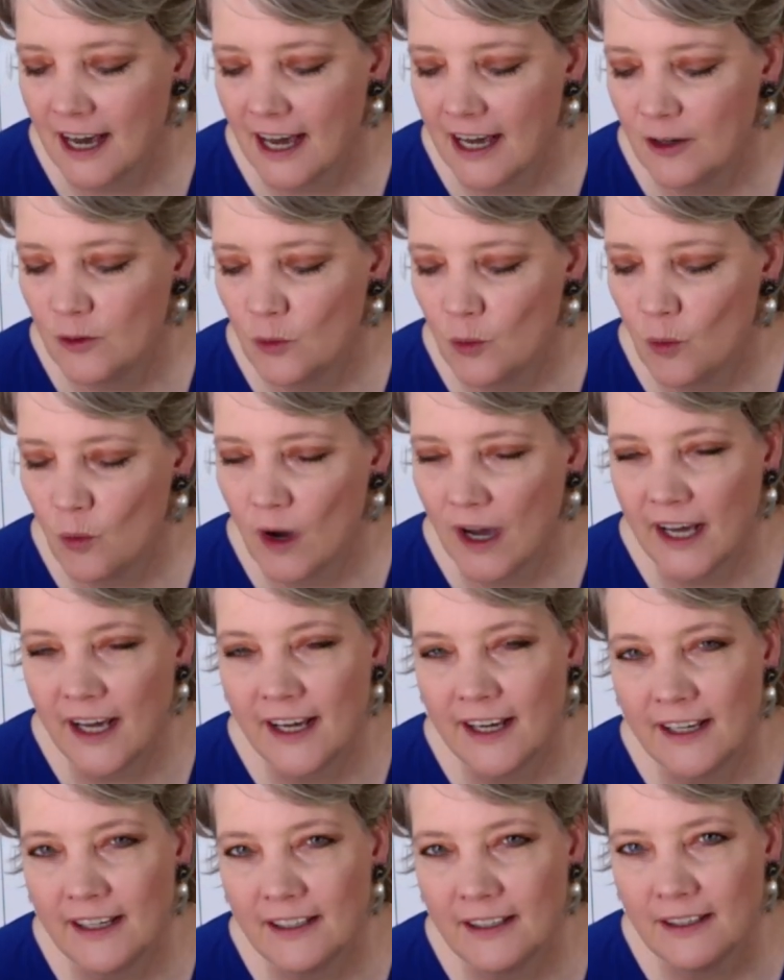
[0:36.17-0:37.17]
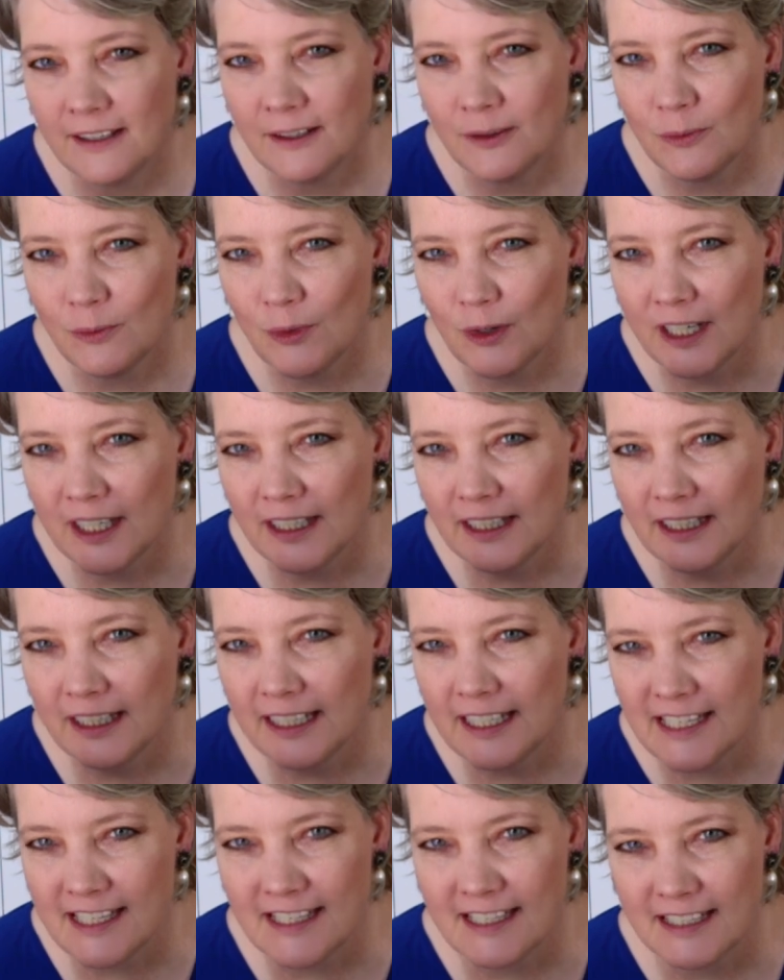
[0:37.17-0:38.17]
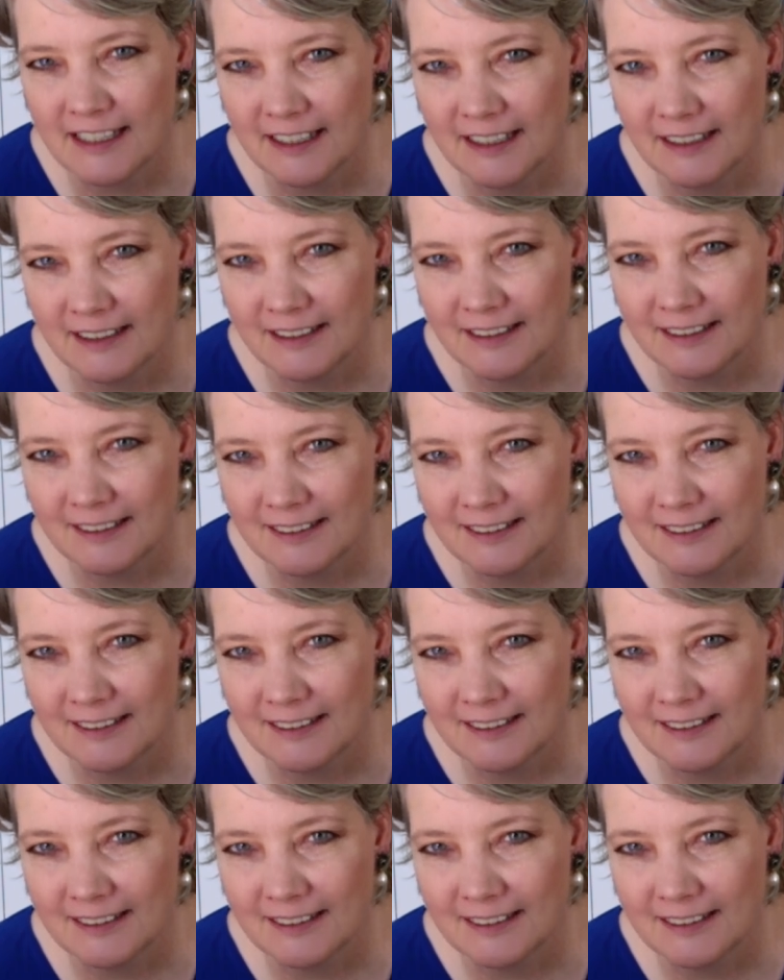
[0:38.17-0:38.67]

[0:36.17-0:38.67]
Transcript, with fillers: And when we listen,